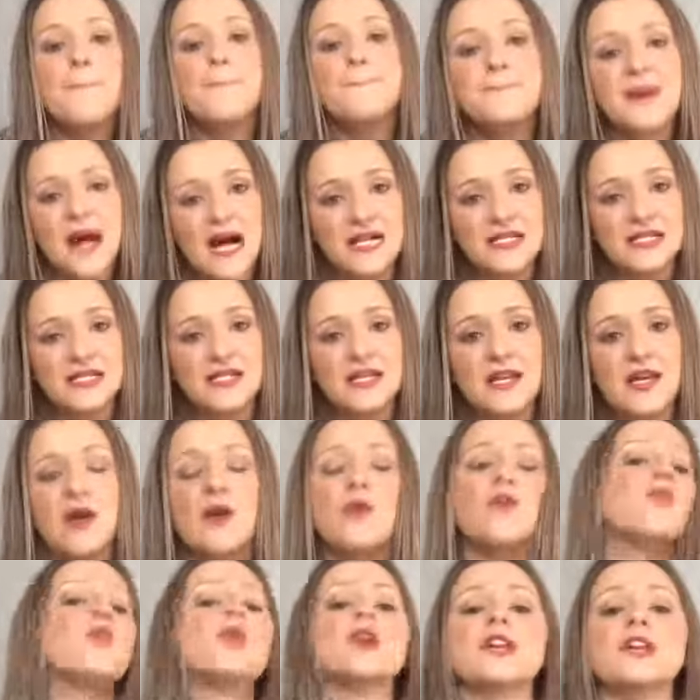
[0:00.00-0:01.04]
But
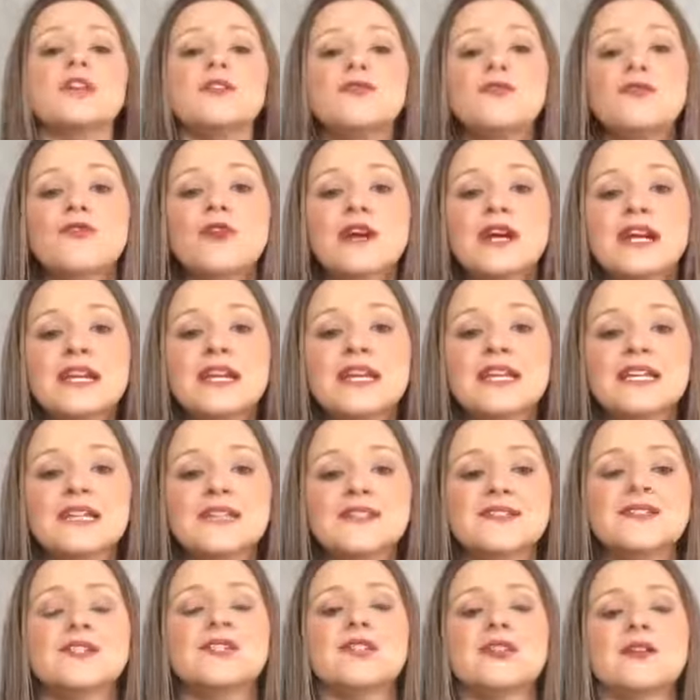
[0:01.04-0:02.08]
what you really
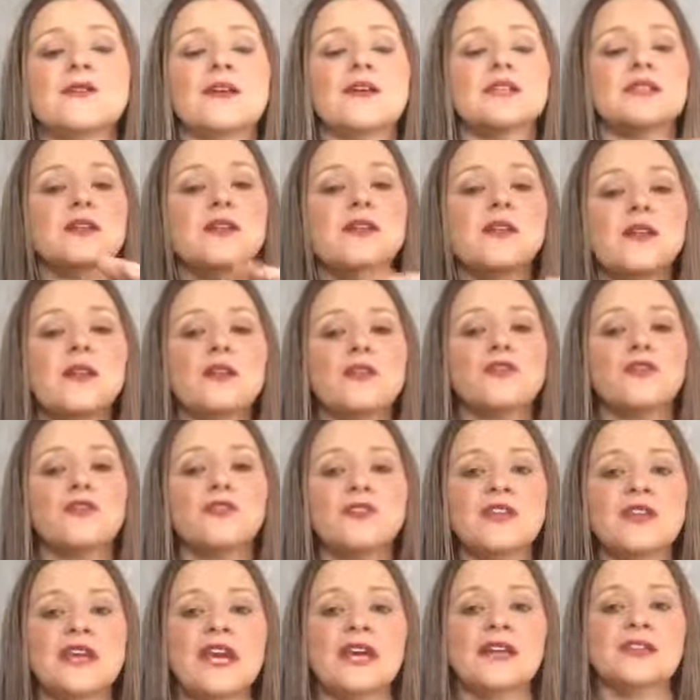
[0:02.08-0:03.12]
need to do is look through
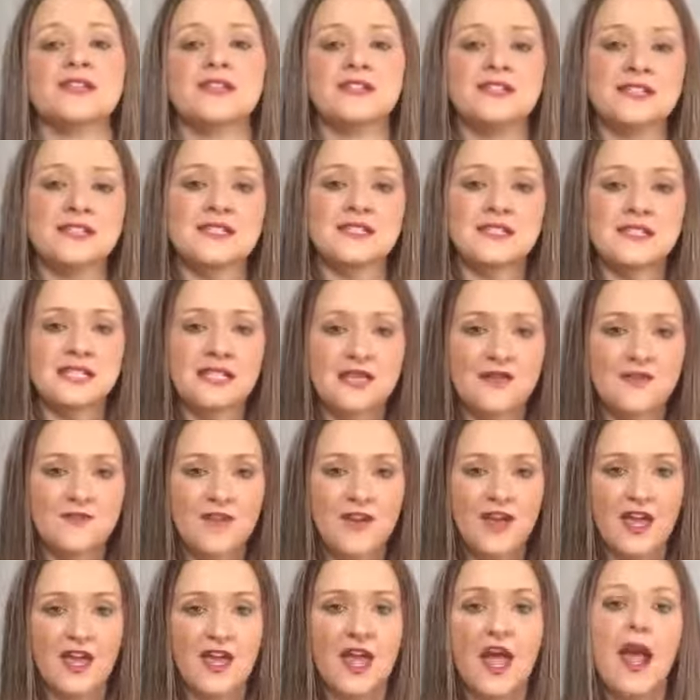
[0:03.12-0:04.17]
the candidate's
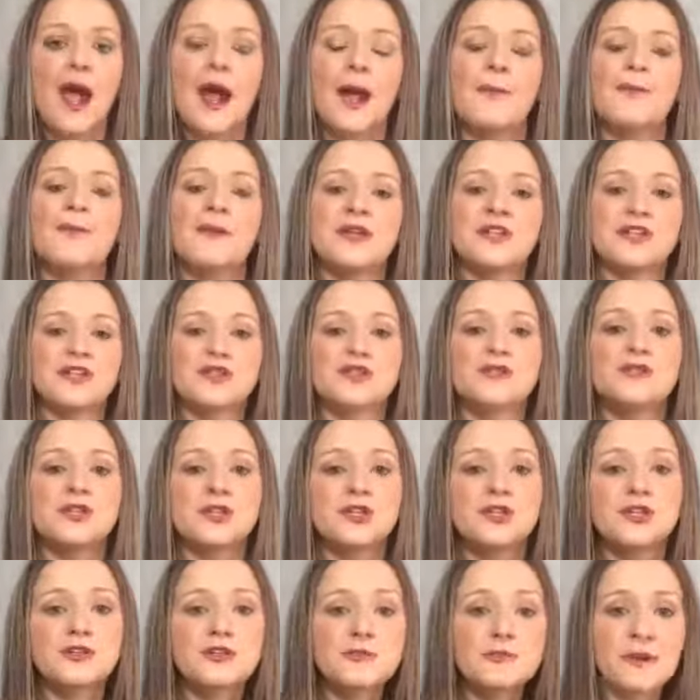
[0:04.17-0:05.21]
CV and make sure that
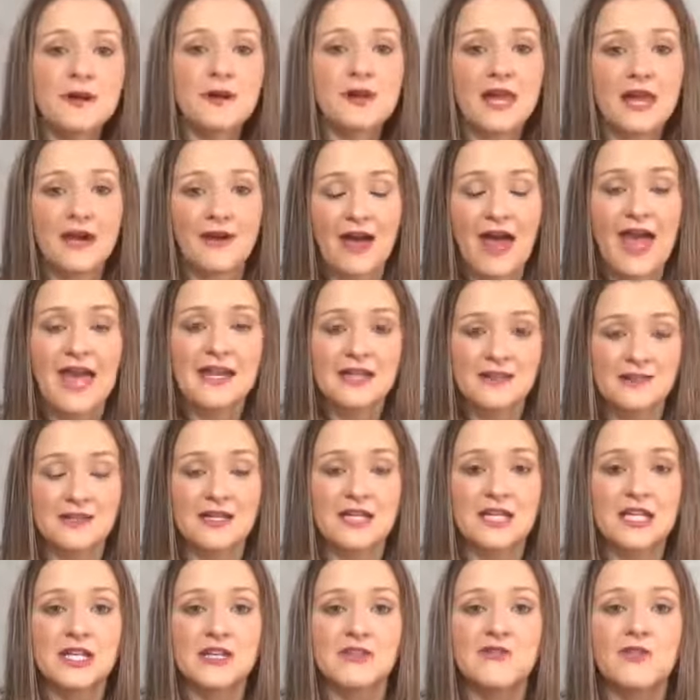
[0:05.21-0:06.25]
you pull out anything
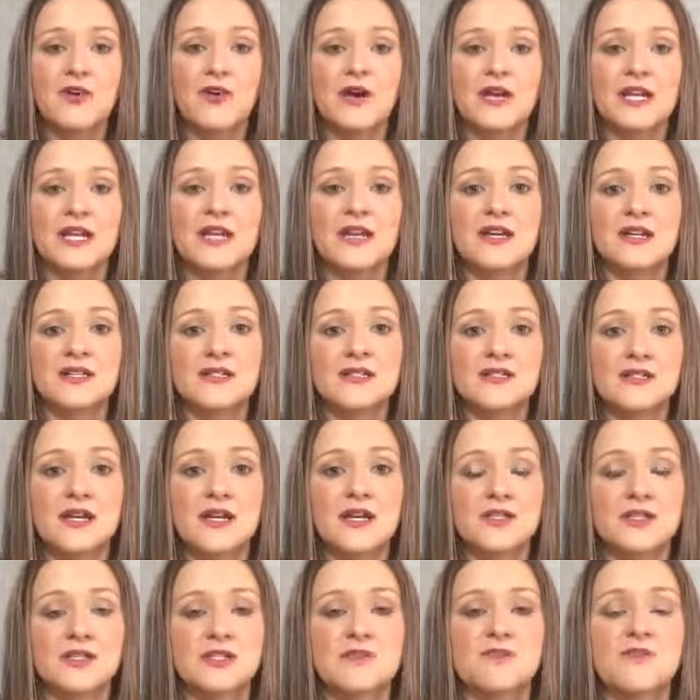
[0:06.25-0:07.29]
that you've got any
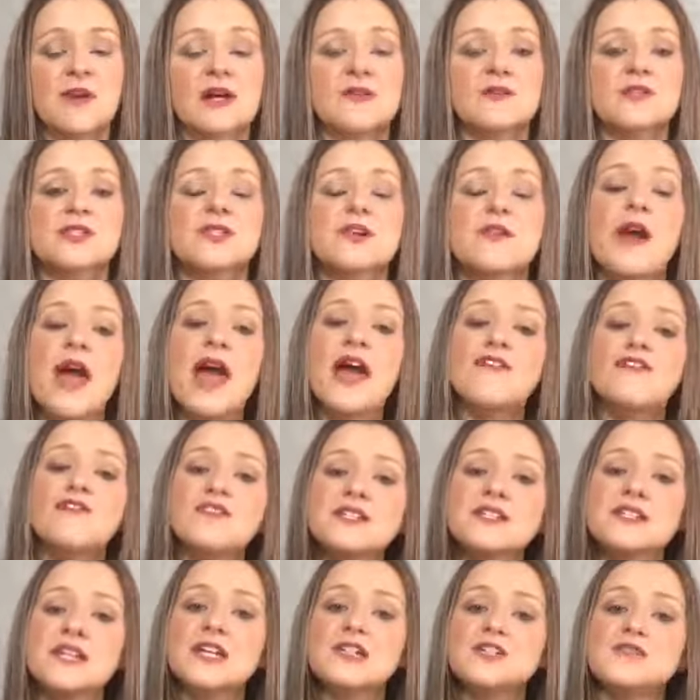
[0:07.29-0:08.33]
concerns around. So every
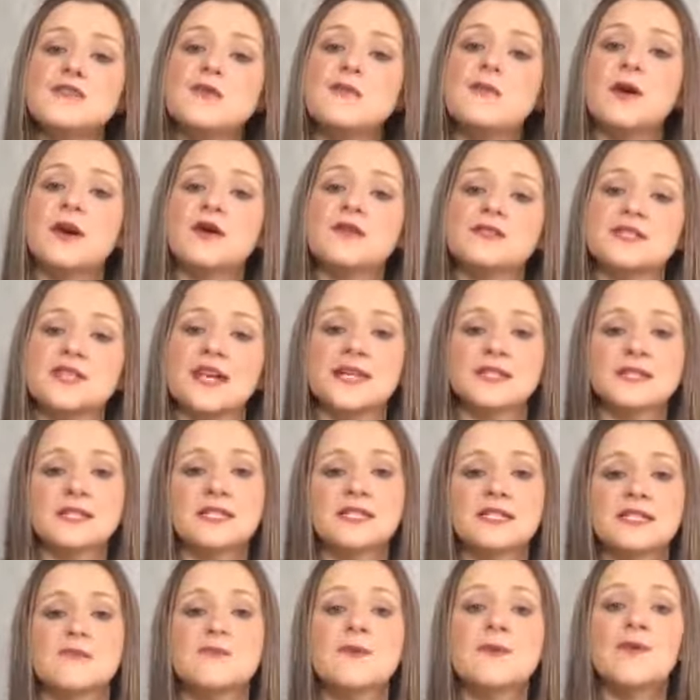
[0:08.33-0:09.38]
stage of the process
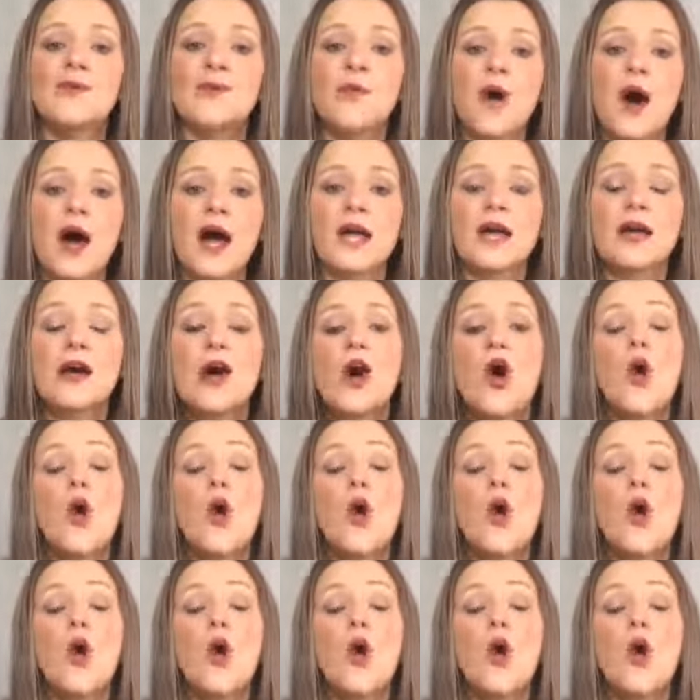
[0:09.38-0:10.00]
needs to be why.